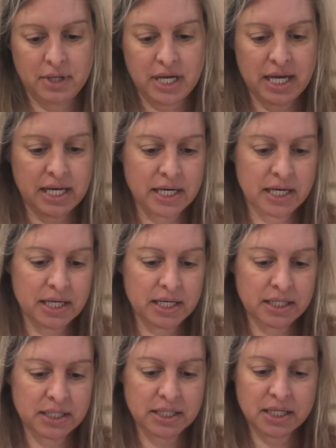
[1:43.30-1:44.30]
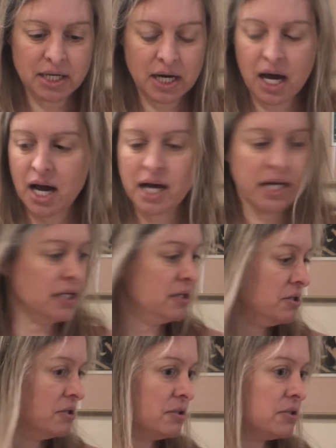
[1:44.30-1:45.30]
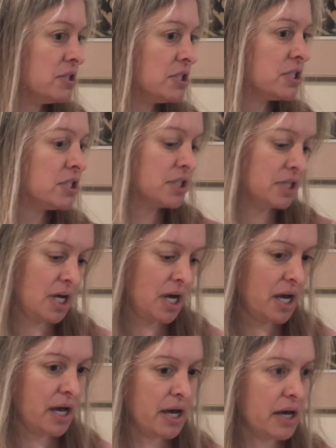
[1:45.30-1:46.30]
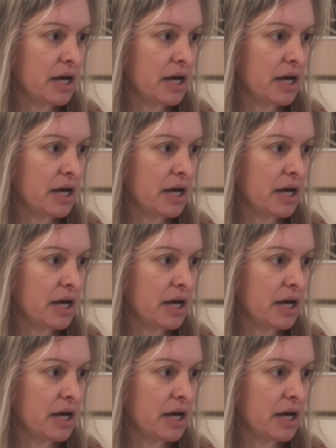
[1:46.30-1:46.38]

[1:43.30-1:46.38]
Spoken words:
and I used, where